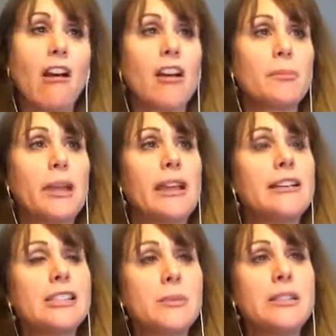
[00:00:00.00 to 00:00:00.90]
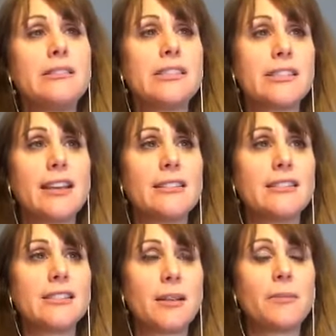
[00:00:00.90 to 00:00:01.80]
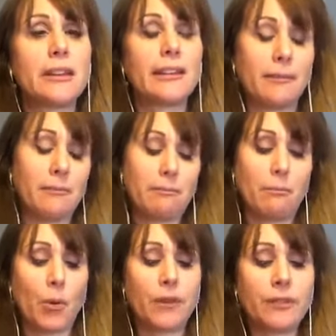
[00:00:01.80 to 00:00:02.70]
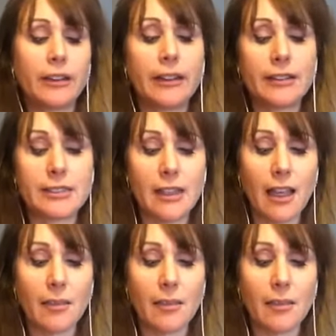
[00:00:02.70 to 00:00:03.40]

and my husband said something, boyfriend at the time.